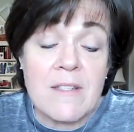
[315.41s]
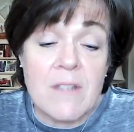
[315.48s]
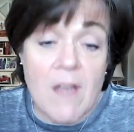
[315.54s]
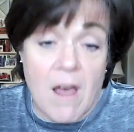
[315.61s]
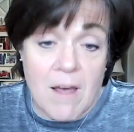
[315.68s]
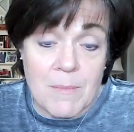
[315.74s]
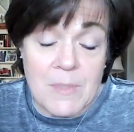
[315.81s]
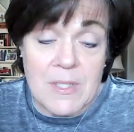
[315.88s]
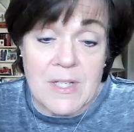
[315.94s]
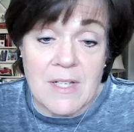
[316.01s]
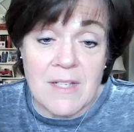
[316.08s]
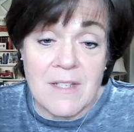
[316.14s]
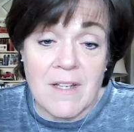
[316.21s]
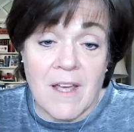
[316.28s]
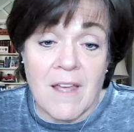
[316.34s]

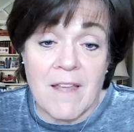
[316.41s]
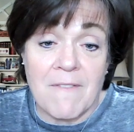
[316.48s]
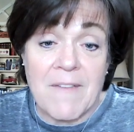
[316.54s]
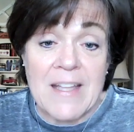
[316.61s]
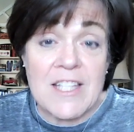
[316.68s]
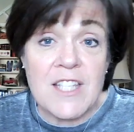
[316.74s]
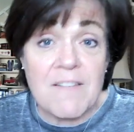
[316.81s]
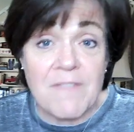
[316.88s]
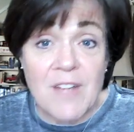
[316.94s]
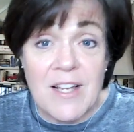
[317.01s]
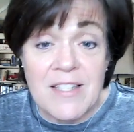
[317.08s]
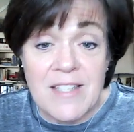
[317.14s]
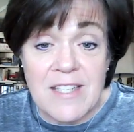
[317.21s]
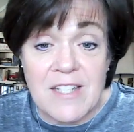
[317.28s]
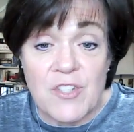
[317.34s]
Thompson, a Fancy
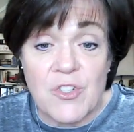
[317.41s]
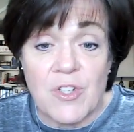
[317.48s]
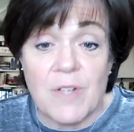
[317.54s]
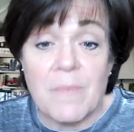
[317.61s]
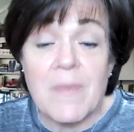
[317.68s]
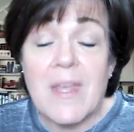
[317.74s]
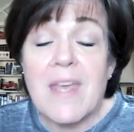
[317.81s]
Floss Stitcher.